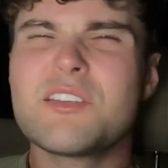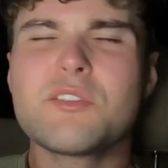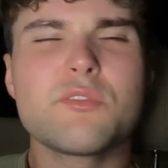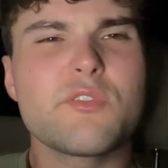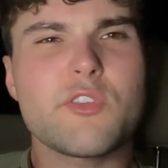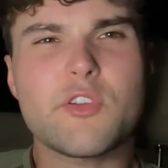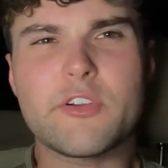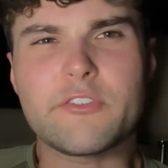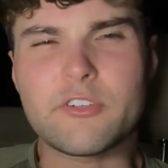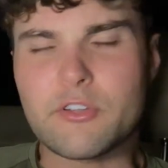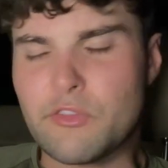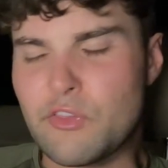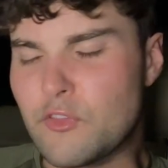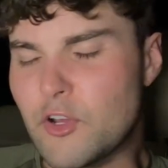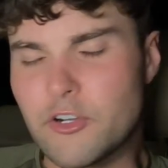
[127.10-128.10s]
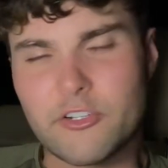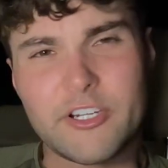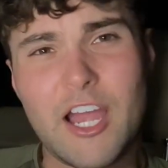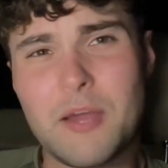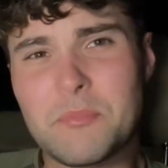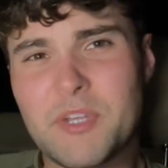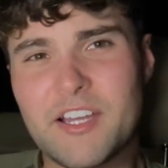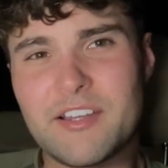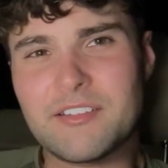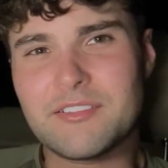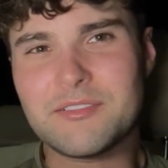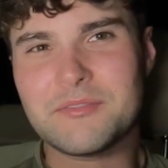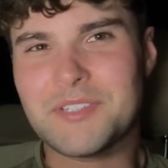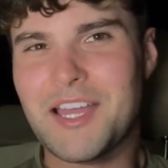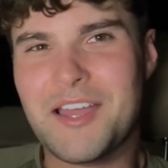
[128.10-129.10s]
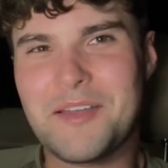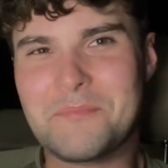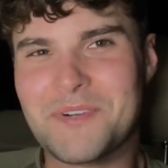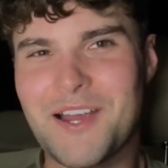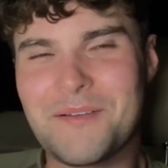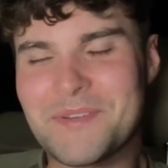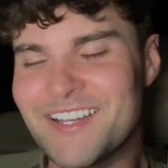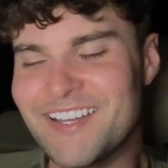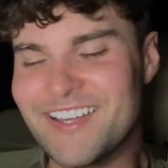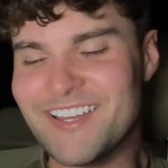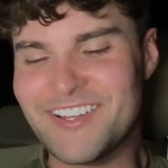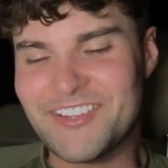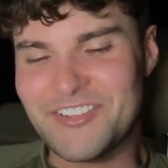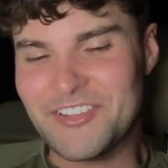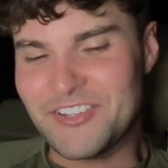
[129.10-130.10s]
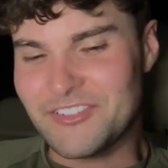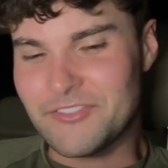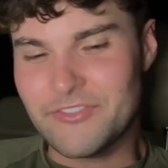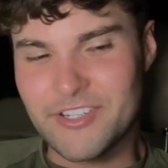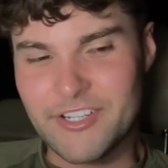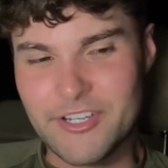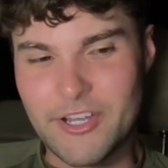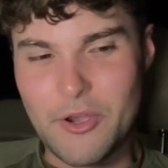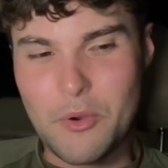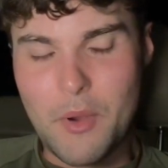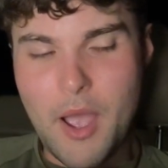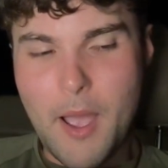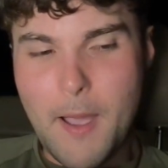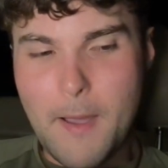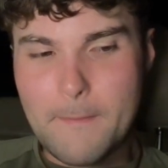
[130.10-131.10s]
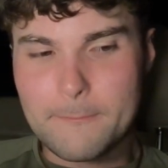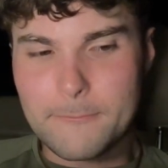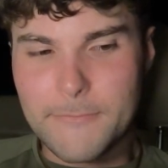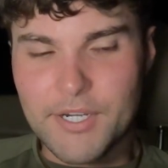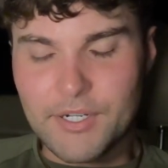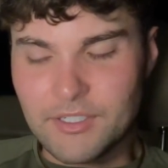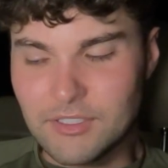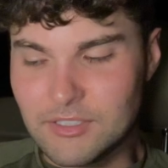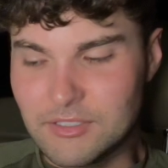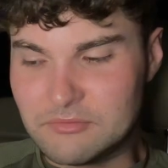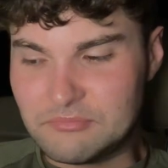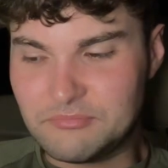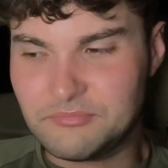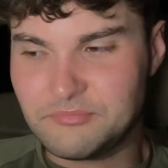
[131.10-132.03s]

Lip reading: sorry for the stuttering. I'm probably not editing the video. But okay,